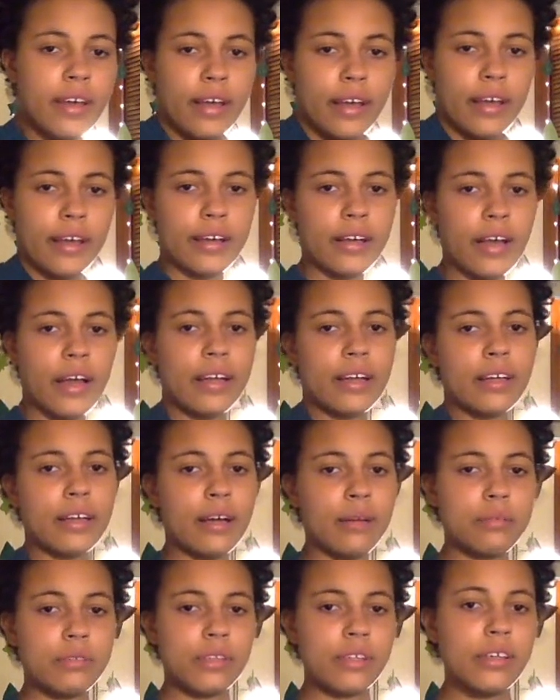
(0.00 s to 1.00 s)
It kind of
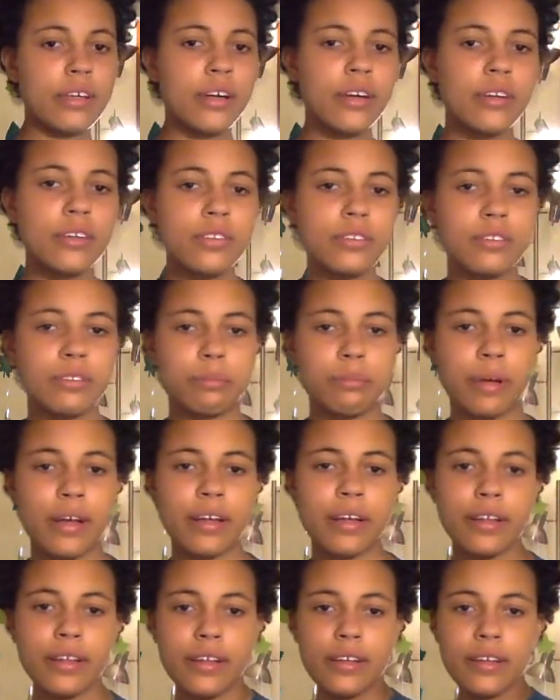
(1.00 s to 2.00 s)
comes and goes,
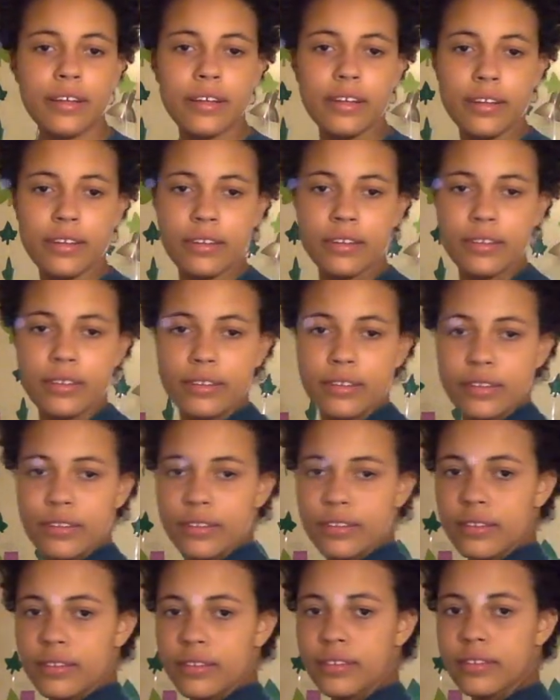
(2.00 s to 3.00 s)
but
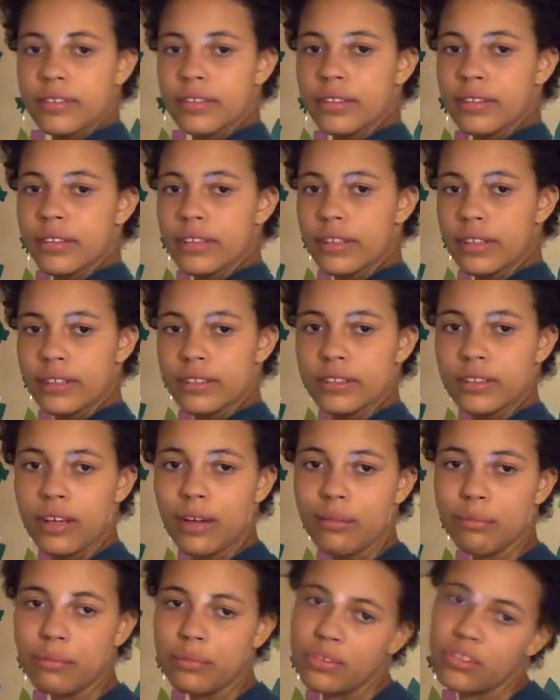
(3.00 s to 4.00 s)
it's
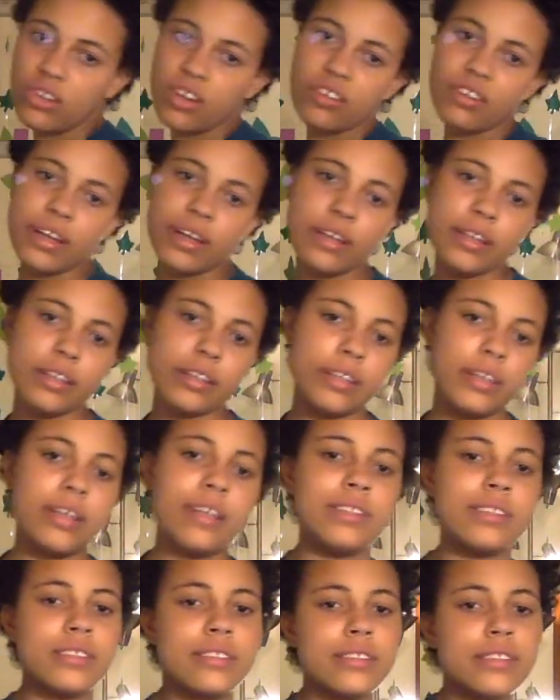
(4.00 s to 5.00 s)
alright.
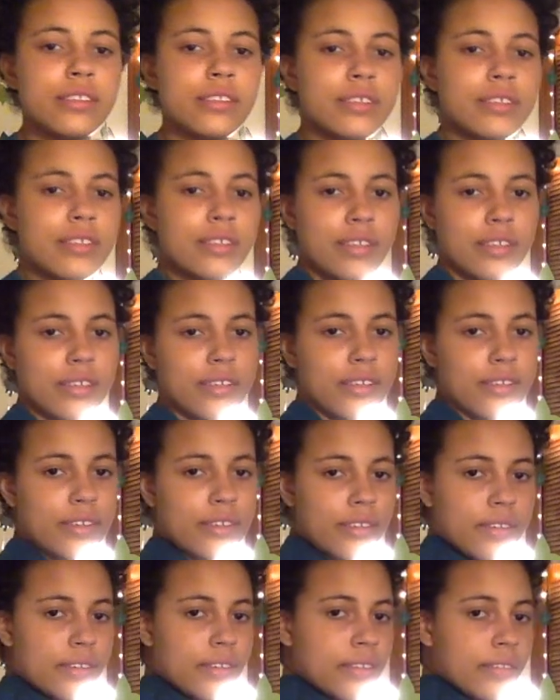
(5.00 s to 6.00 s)
It's
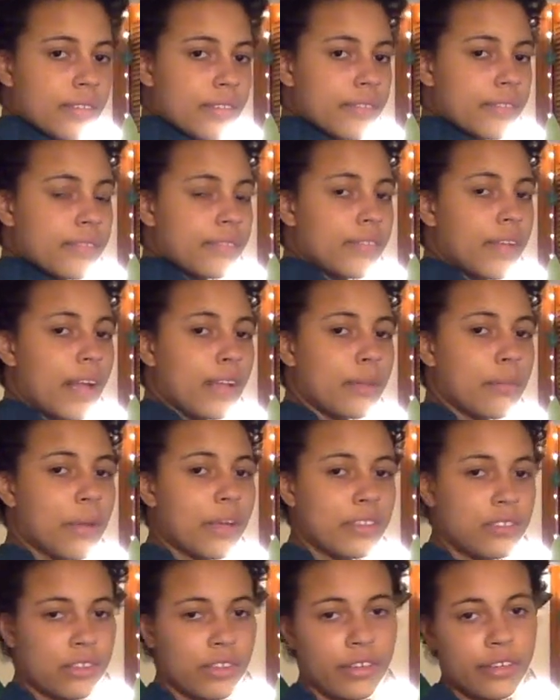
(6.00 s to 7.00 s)
not the
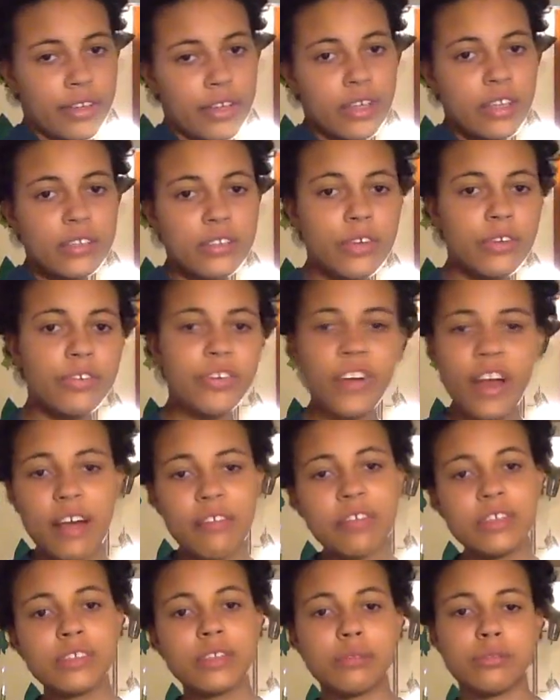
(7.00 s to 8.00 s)
best shirt. So if you're
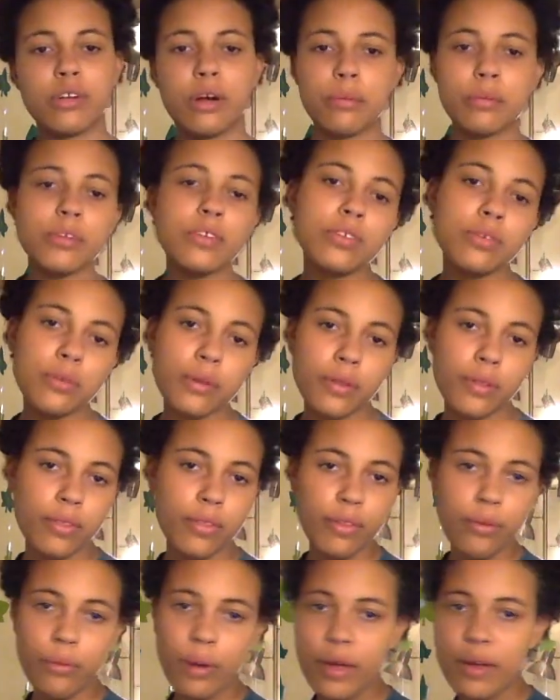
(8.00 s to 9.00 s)
having some troubles with
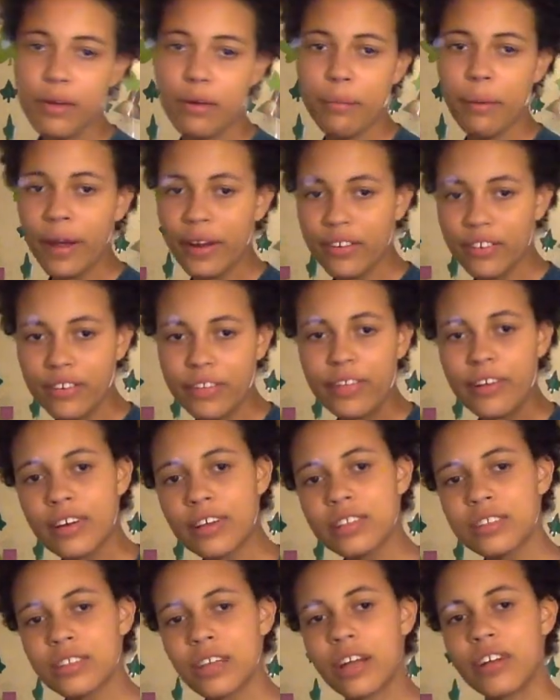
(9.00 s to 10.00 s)
the way your binder
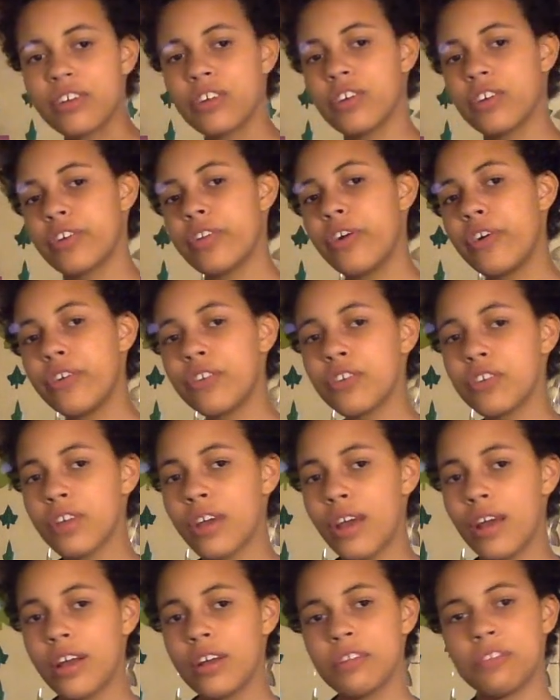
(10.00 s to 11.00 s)
looks under your clothes,
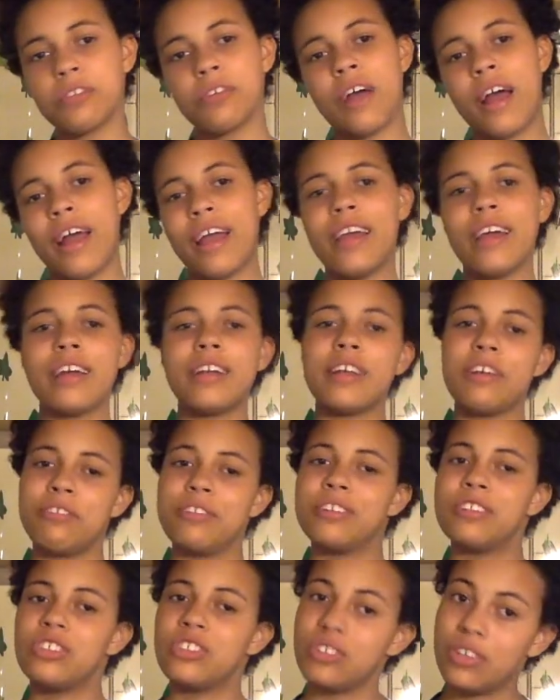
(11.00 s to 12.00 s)
try a
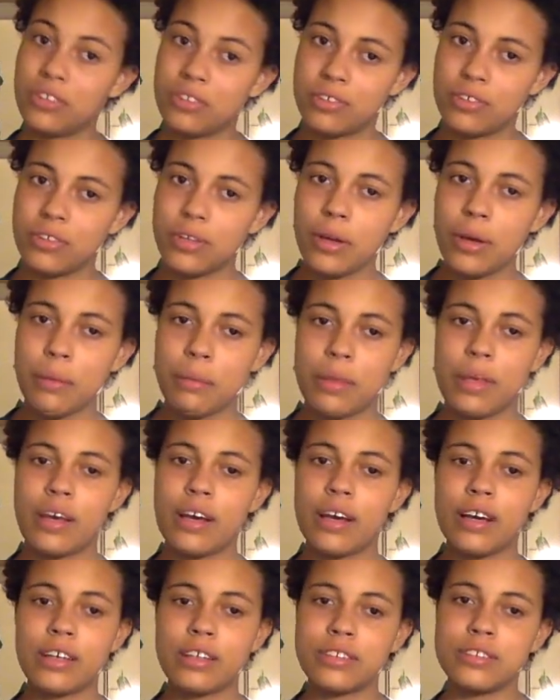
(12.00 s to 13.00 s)
different shirt,
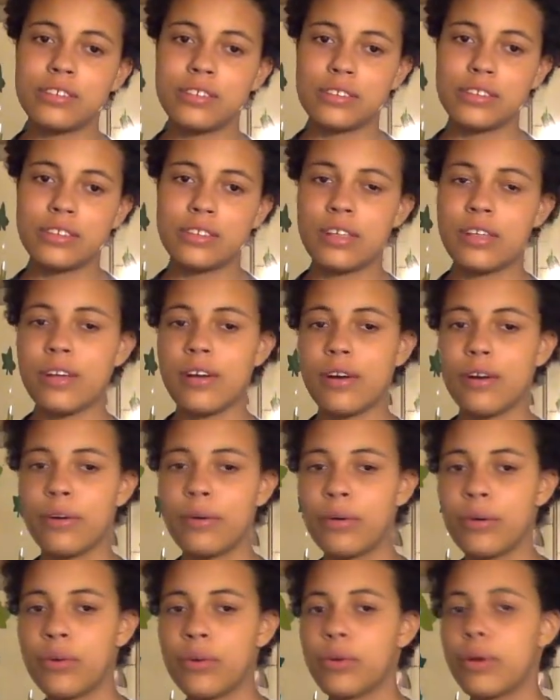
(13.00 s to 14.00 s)
because, you
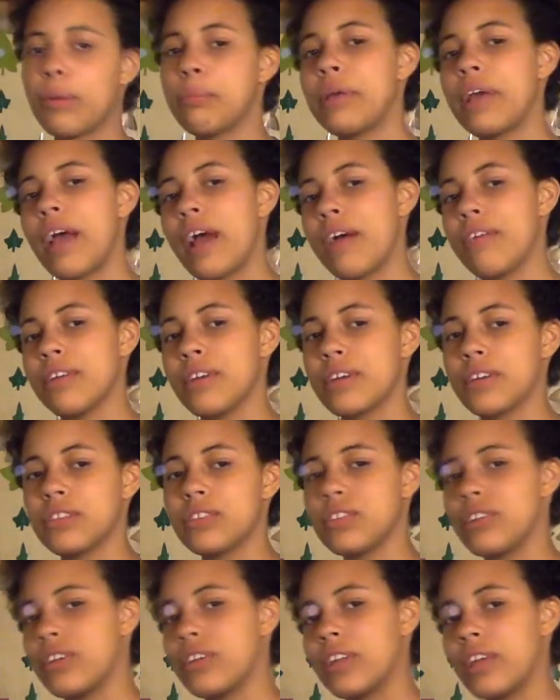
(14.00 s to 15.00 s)
know, you could be having a
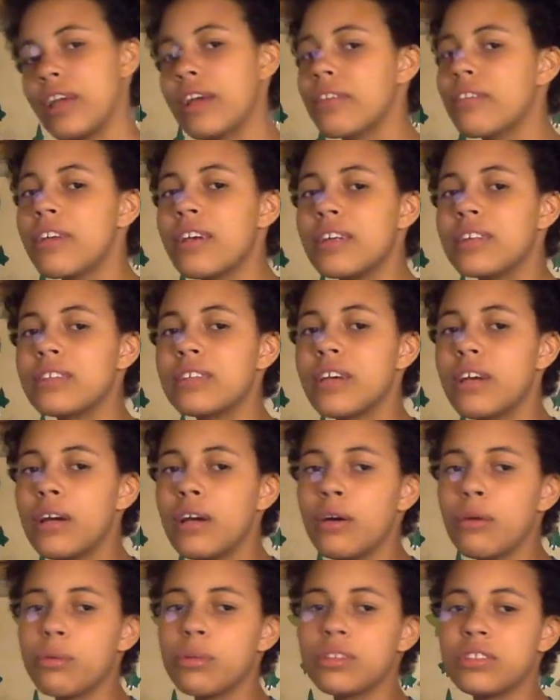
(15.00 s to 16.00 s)
shirt like this,
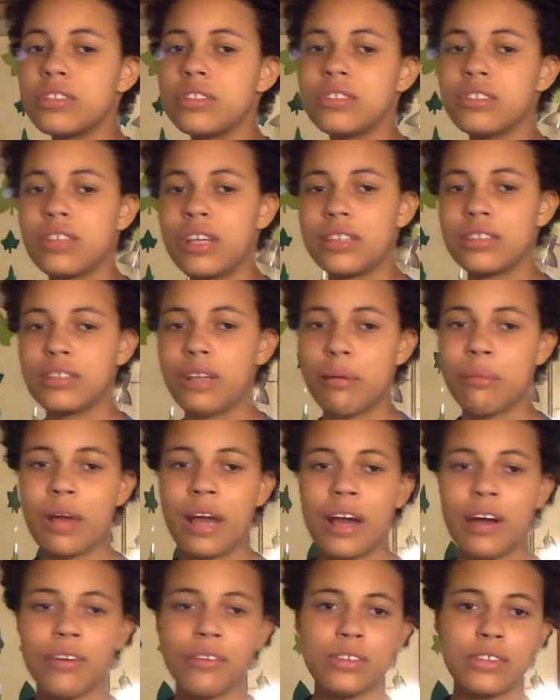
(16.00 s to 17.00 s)
which is just
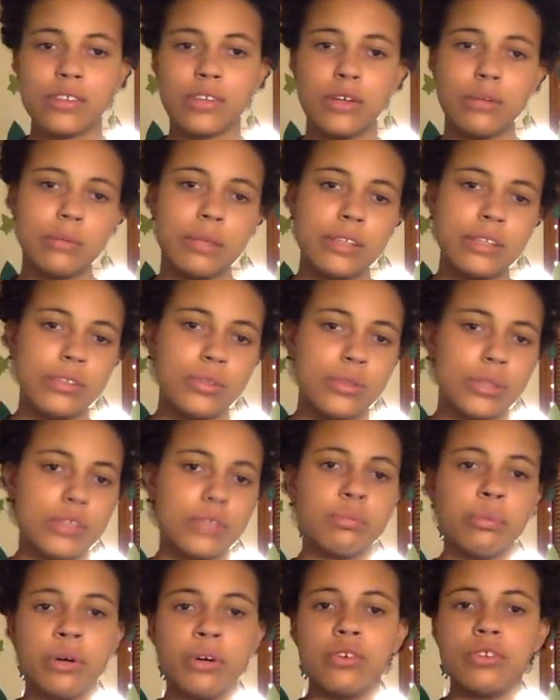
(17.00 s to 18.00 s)
somehow determined to
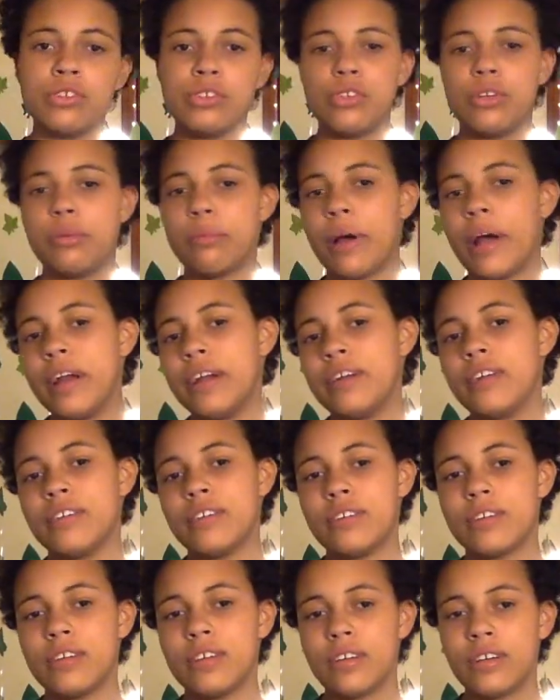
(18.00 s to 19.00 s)
expose your binder.